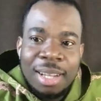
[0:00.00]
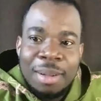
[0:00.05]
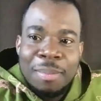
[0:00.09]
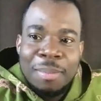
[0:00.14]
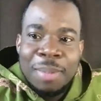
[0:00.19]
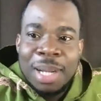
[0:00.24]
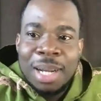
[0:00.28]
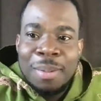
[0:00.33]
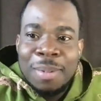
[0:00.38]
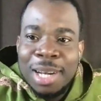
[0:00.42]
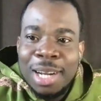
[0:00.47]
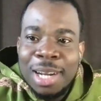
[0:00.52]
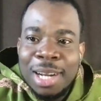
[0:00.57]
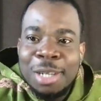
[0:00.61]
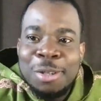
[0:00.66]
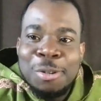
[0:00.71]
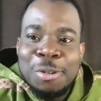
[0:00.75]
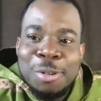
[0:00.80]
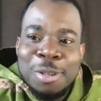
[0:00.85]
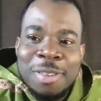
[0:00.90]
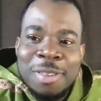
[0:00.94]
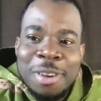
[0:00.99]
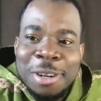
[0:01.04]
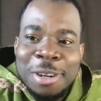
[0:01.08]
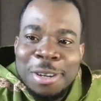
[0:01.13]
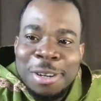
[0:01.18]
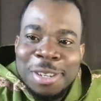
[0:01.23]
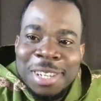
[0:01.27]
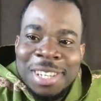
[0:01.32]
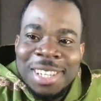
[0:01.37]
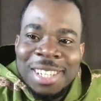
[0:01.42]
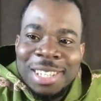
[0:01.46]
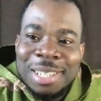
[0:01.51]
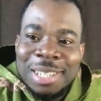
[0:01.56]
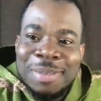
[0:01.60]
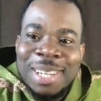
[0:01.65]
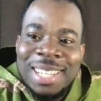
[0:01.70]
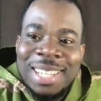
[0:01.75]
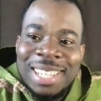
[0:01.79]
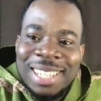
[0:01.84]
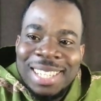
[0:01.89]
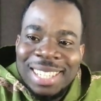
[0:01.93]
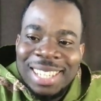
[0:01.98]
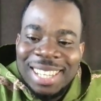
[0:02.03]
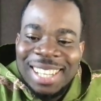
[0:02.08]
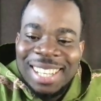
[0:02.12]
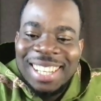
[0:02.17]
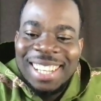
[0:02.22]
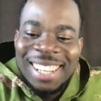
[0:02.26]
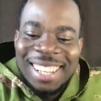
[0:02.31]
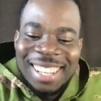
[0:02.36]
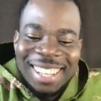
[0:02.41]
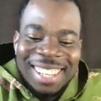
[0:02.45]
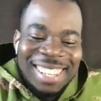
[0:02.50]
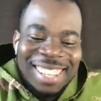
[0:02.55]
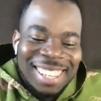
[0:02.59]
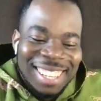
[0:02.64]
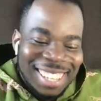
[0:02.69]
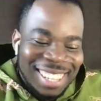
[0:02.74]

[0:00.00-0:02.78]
Olga. Madam Anna too was very good. She's my teacher.